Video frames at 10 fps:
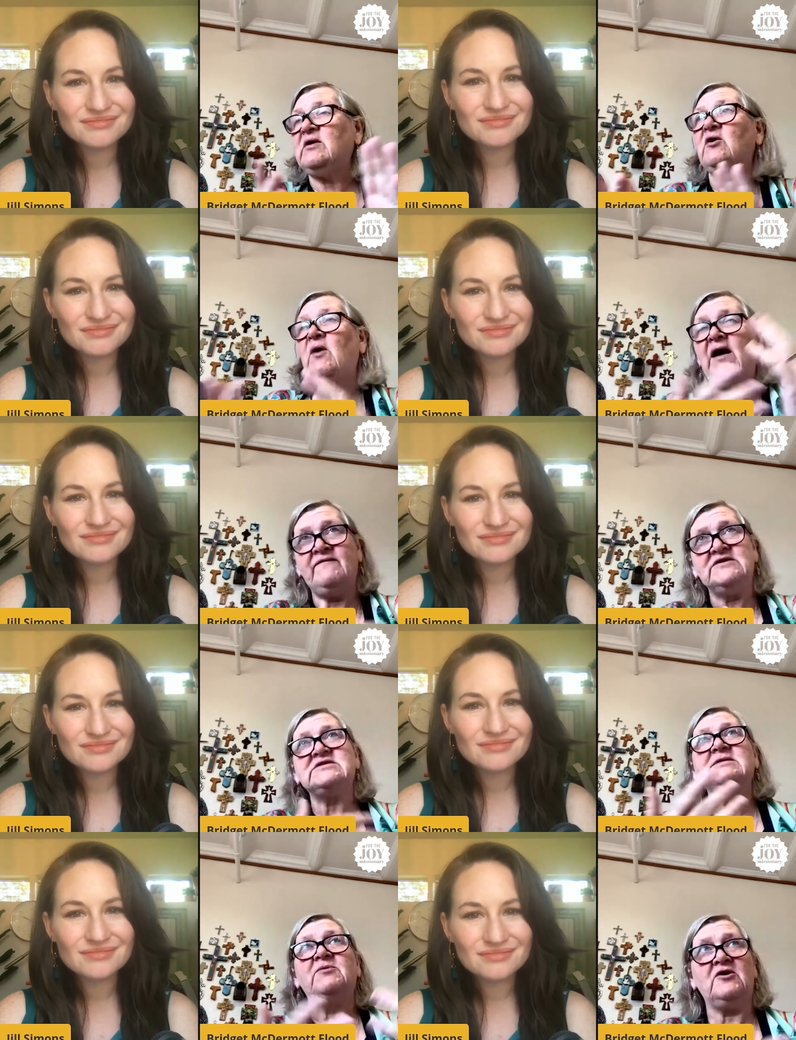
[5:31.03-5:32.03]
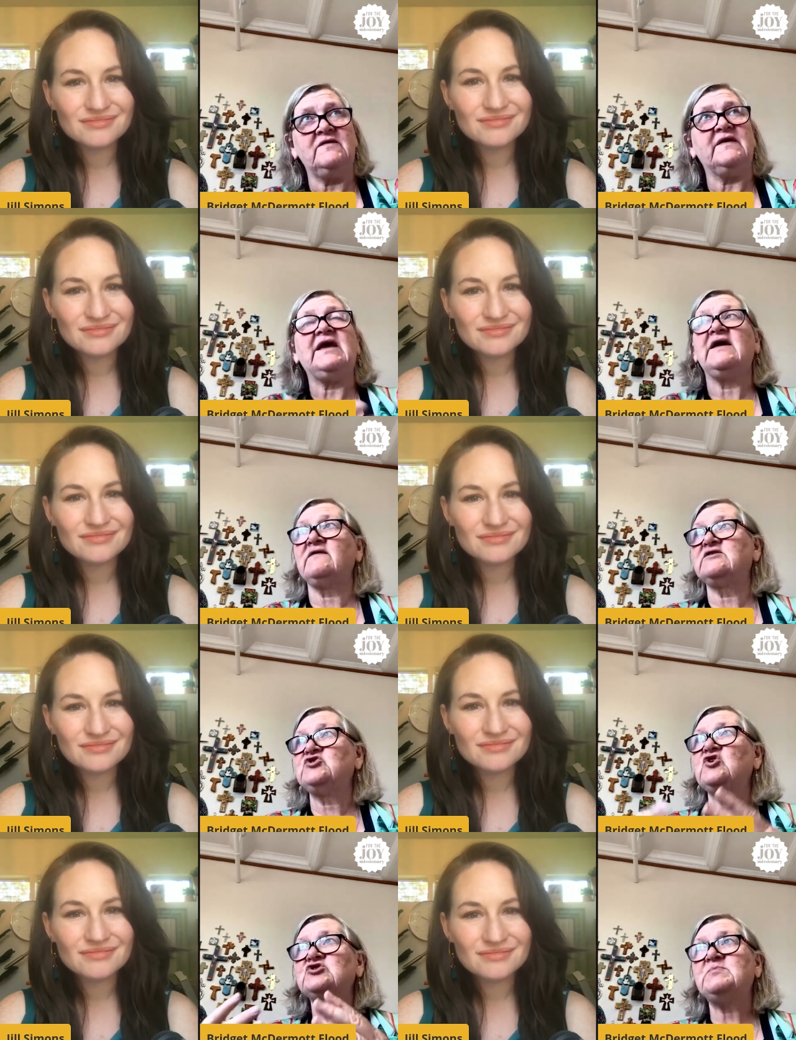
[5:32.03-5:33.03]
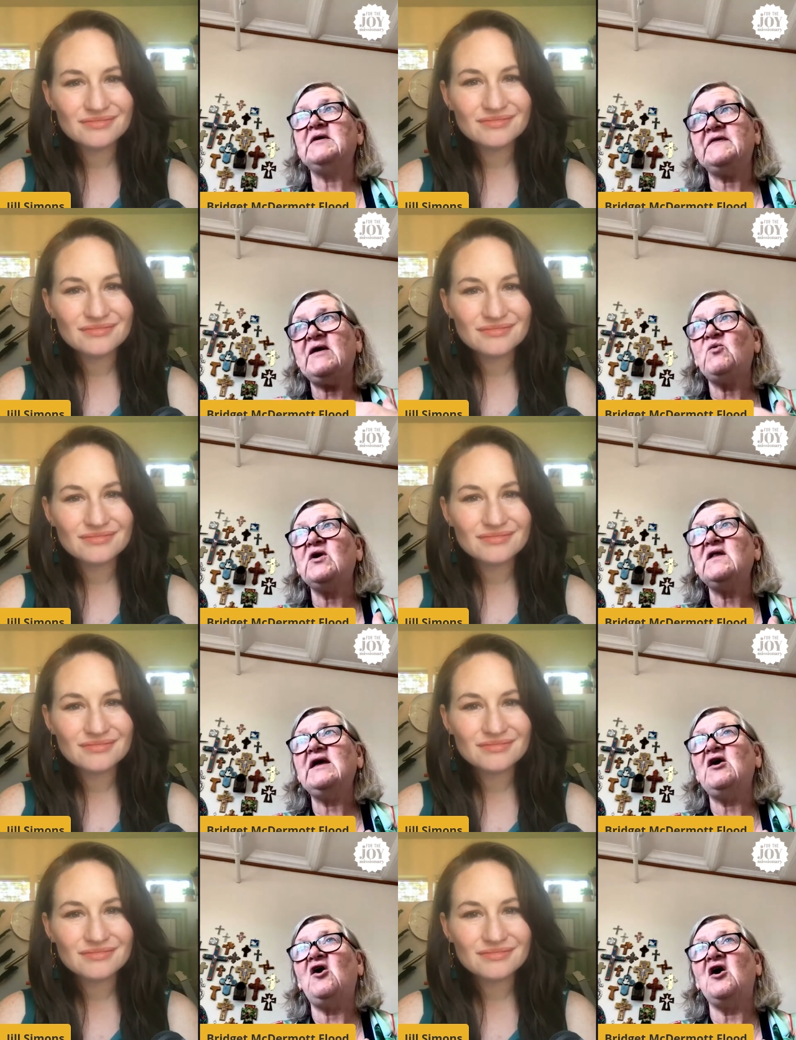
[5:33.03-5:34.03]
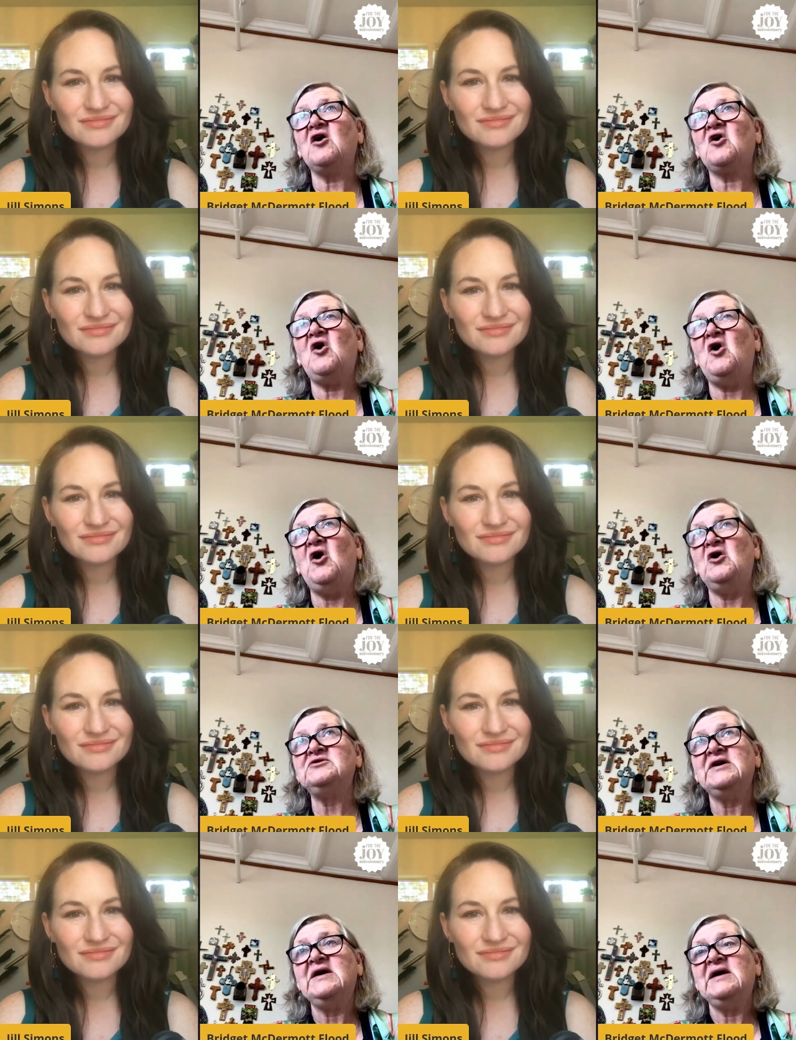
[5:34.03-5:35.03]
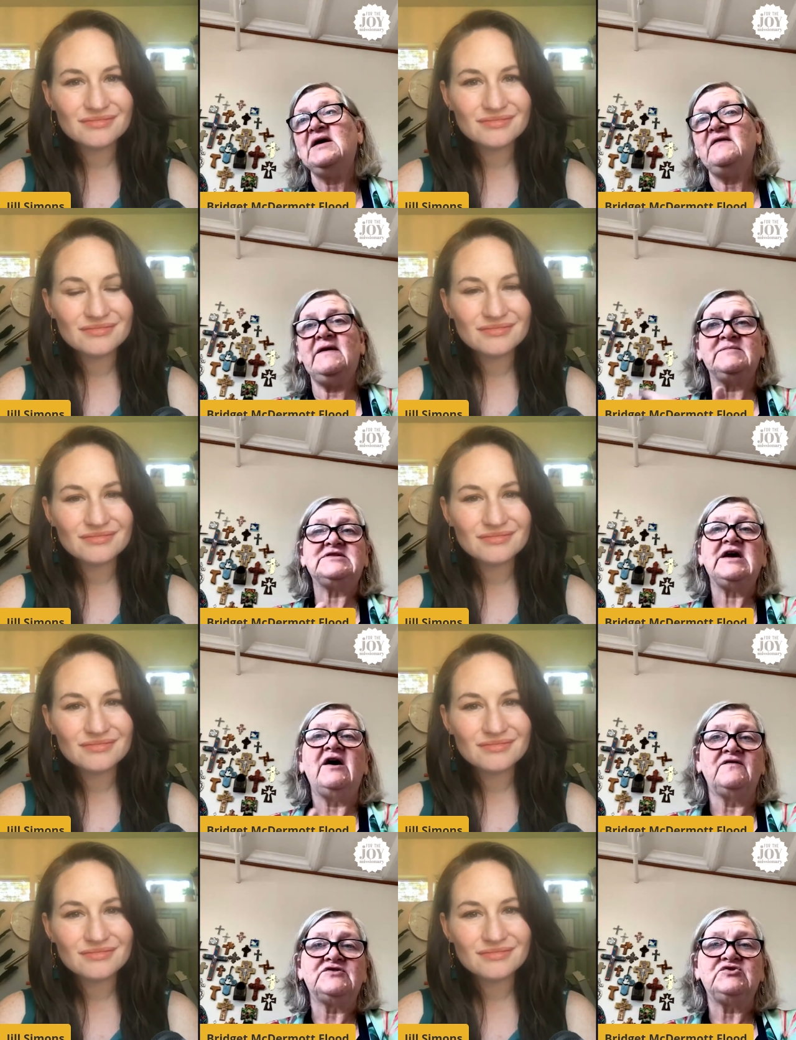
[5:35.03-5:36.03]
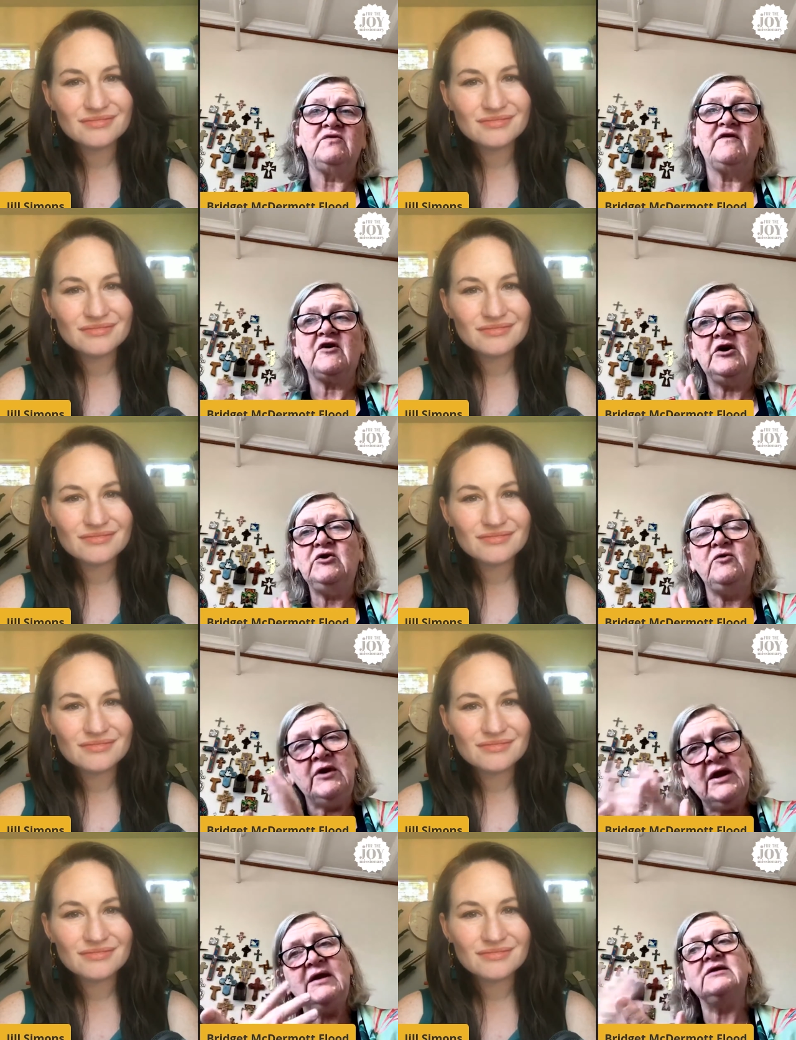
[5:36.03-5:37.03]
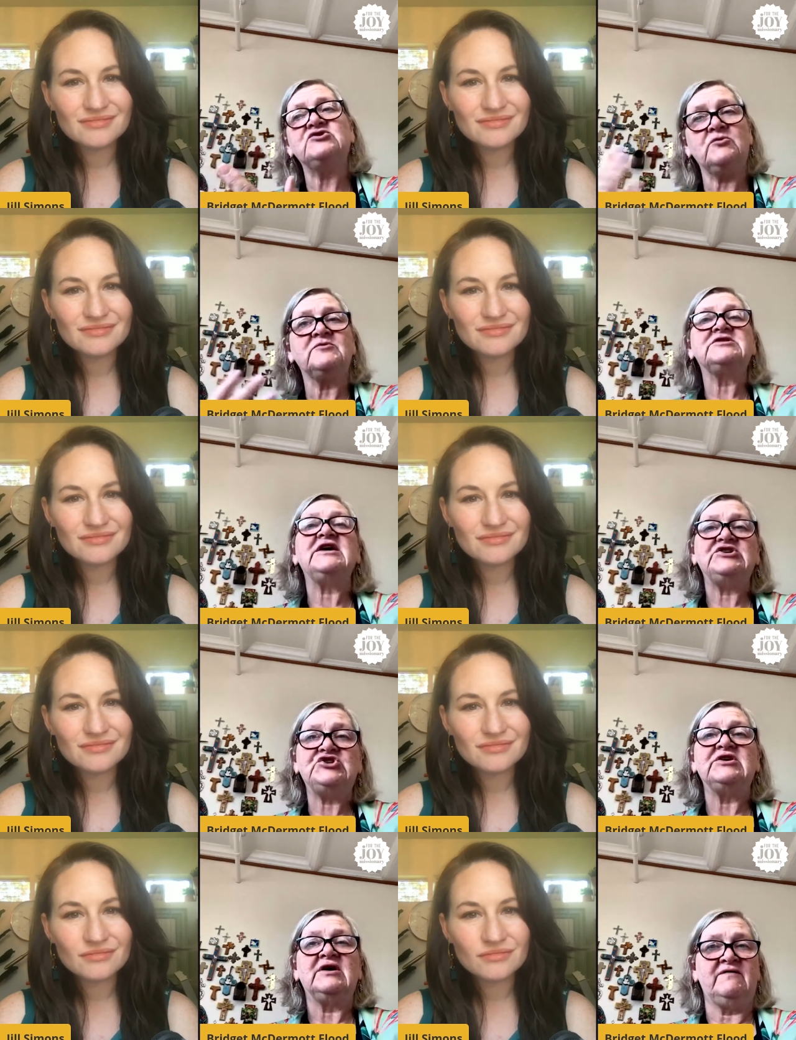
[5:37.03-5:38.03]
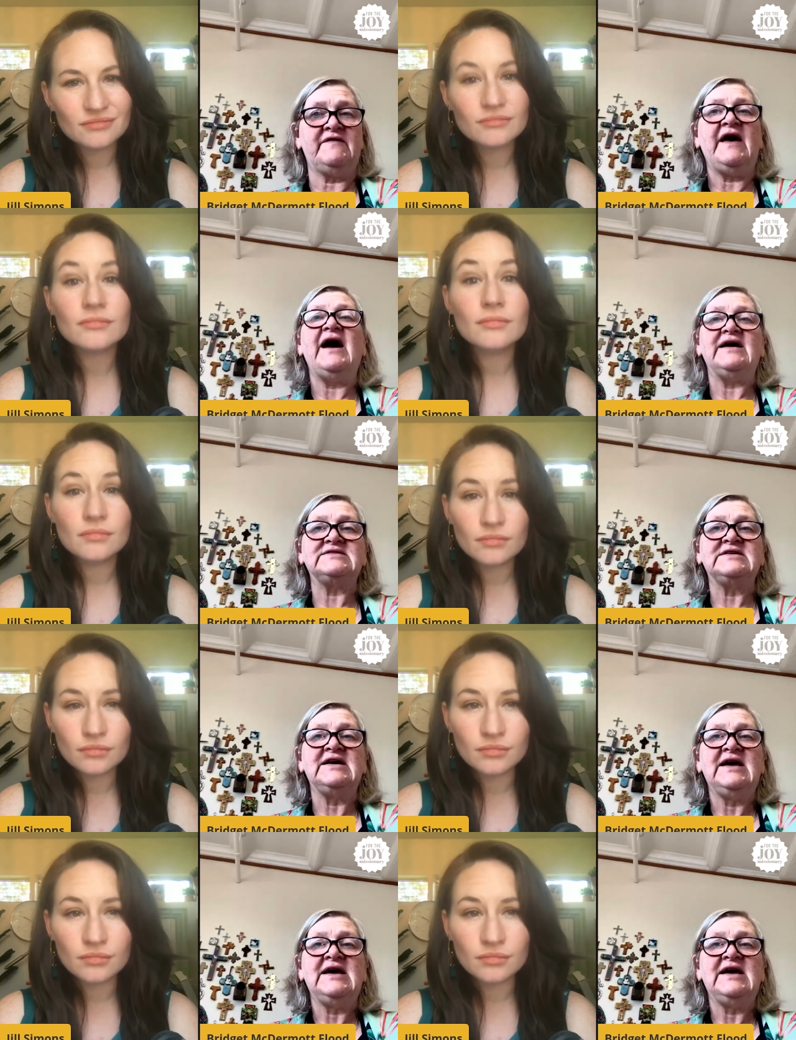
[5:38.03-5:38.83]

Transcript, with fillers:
Speaker 1: know obviously part of the Catholic Church, but they really are called themselves to a very unique interpretation of that.